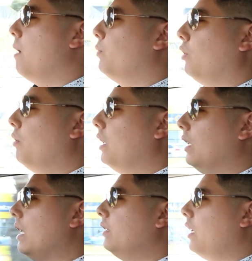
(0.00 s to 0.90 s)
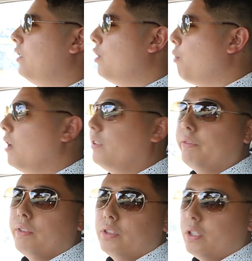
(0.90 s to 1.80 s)
So it is actually quite
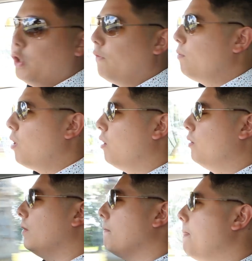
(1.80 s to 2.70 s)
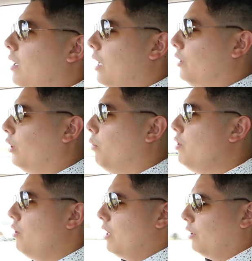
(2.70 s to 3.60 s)
different to the normal mode. And so
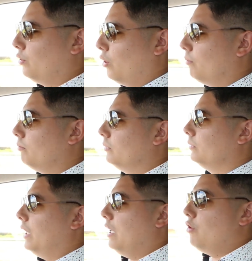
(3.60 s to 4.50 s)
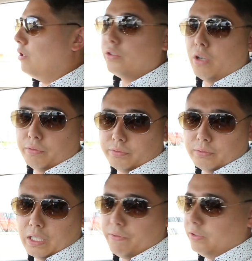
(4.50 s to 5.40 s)
when you're at a stop, the engine is off
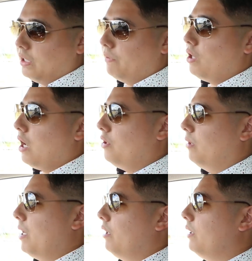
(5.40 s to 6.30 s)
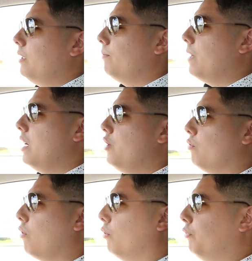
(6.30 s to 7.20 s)
if there's enough charge in the battery. And as you
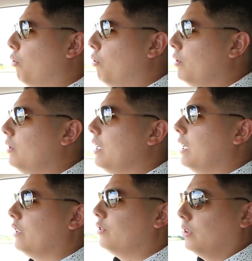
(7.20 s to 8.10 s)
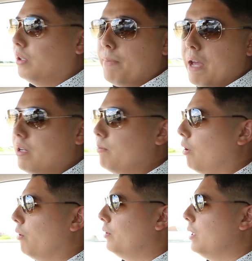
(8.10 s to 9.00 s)
roll forward, it's still in battery
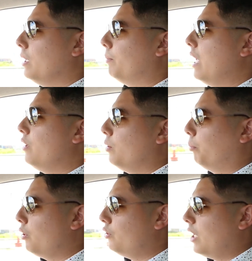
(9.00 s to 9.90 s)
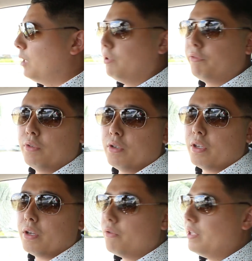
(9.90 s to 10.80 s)
mode, but as you push down a bit
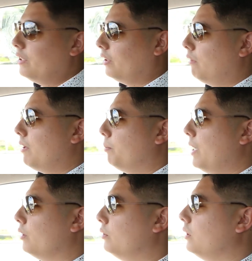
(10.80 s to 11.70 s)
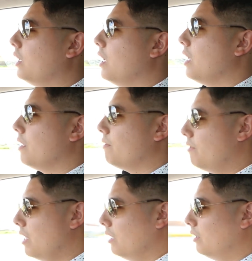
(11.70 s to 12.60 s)
further on the accelerator pedal,
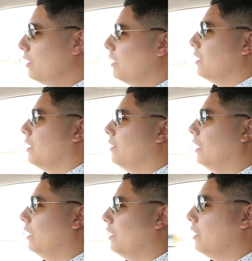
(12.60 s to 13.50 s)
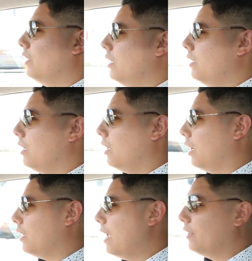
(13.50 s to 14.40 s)
then the
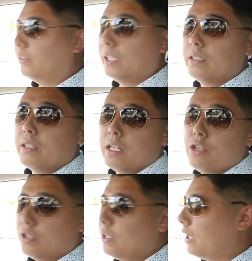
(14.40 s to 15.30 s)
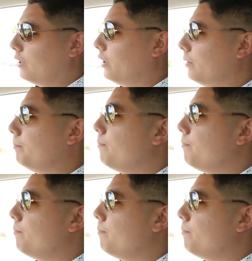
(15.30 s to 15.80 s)
gasoline engine kicks in.